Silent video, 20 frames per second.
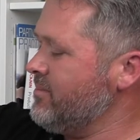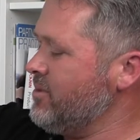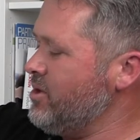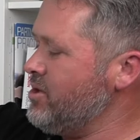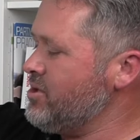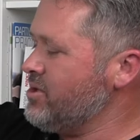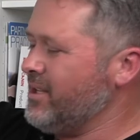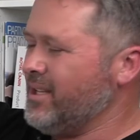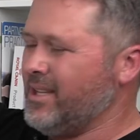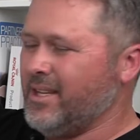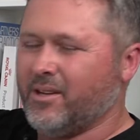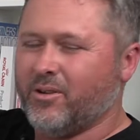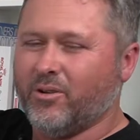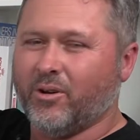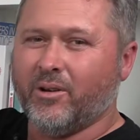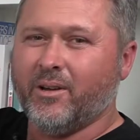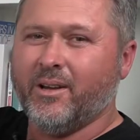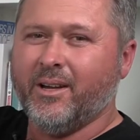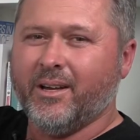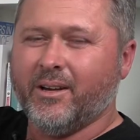Usually they've
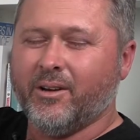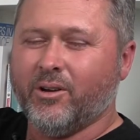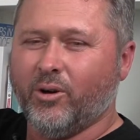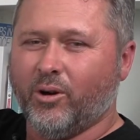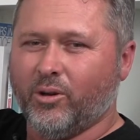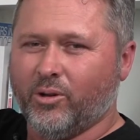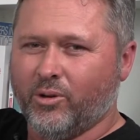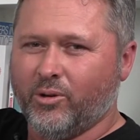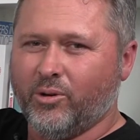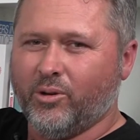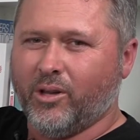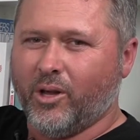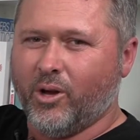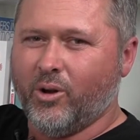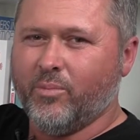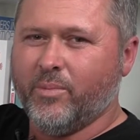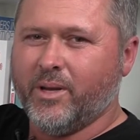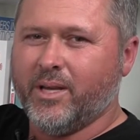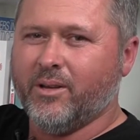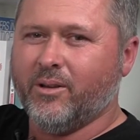got colloidal
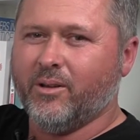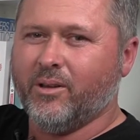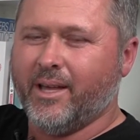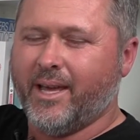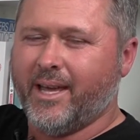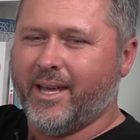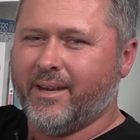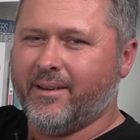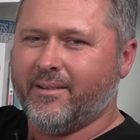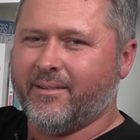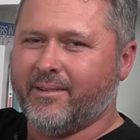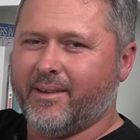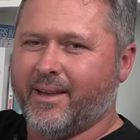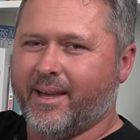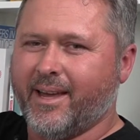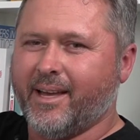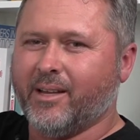oatmeal and uh,